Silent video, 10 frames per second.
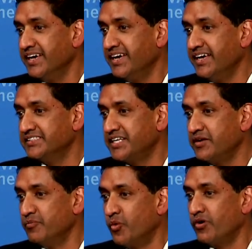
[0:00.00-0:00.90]
has
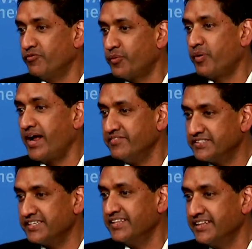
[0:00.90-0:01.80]
done more for
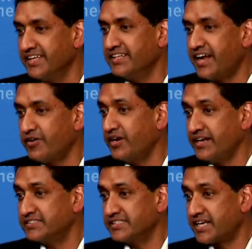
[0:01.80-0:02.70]
privacy than the entire
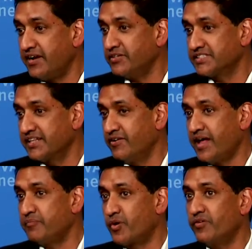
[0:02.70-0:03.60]
United States Congress. And they're
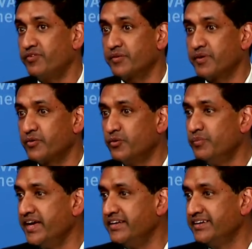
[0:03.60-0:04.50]
not perfect, but who
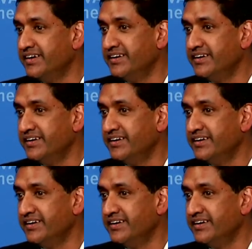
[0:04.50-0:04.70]
made